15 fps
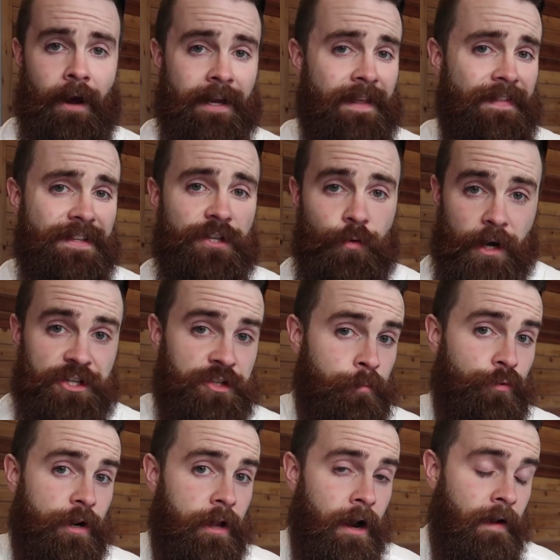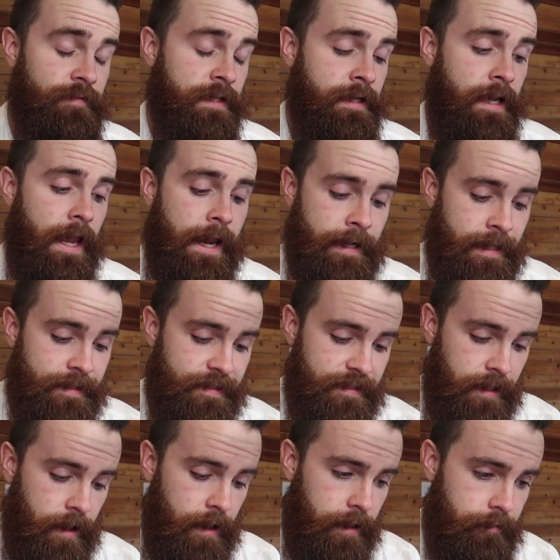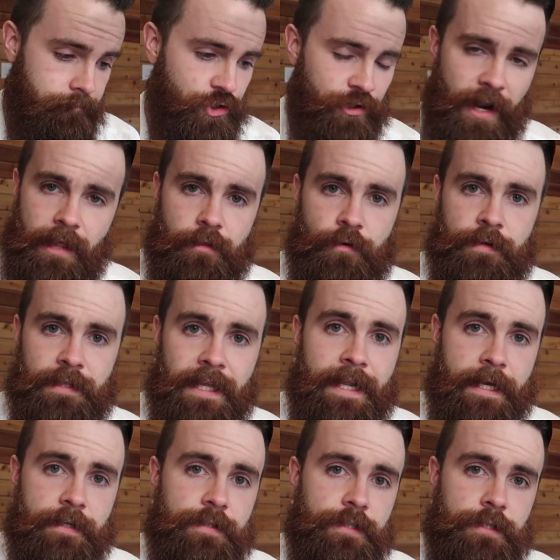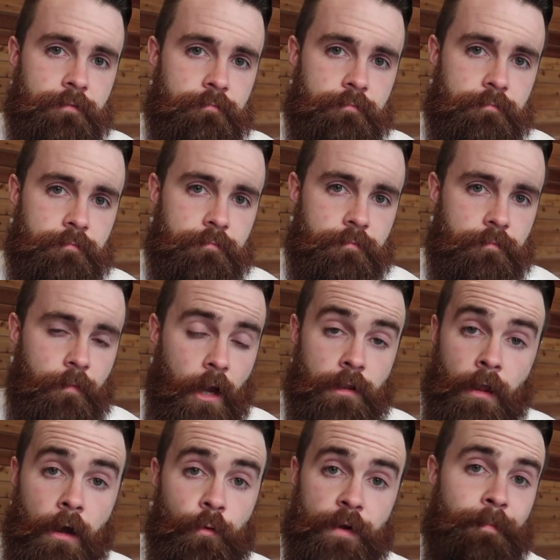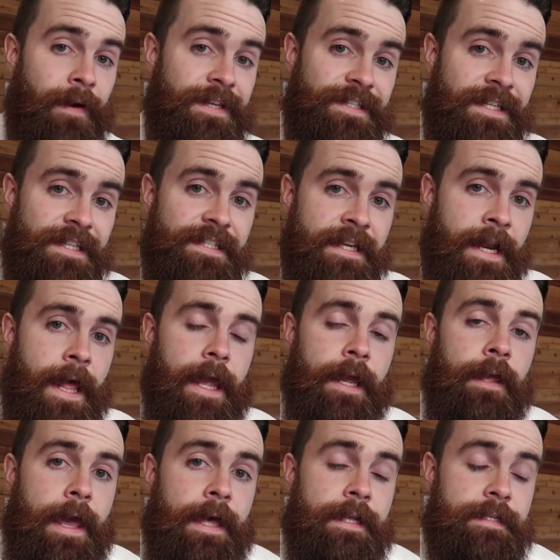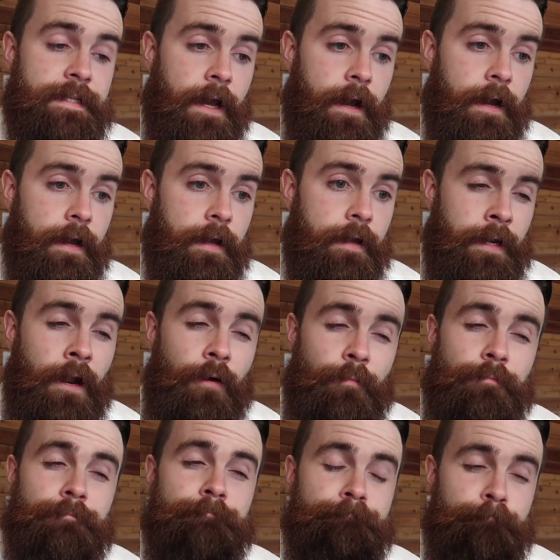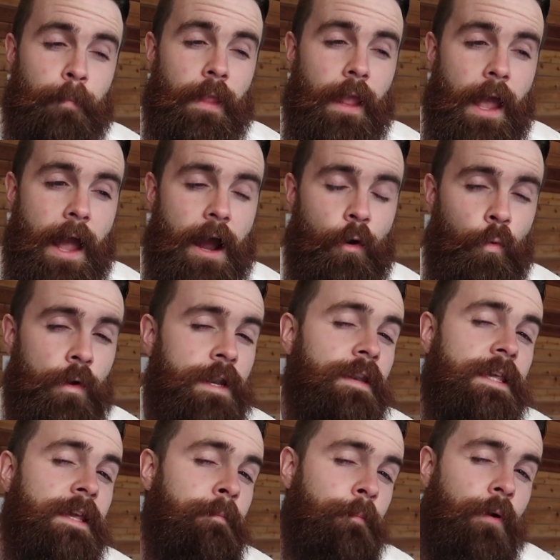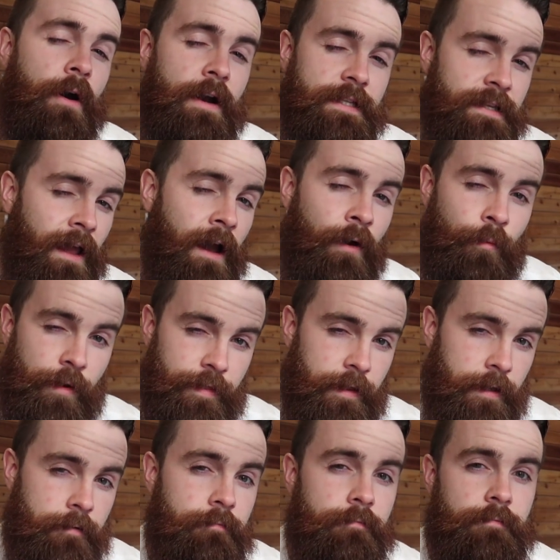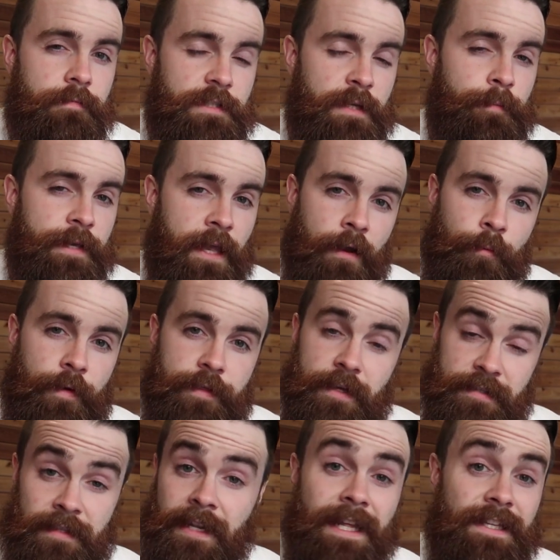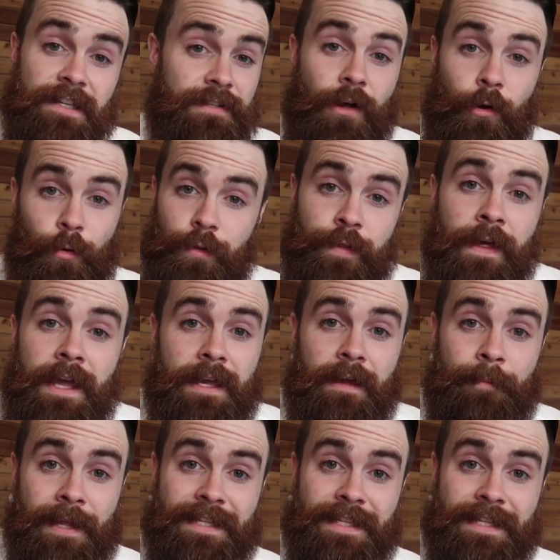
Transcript: Now, I get this question pretty often, and it's, should I learn Linux along with my CCNA? And, you know, I wouldn't get bogged down with it to begin with, because Linux is a whole thing.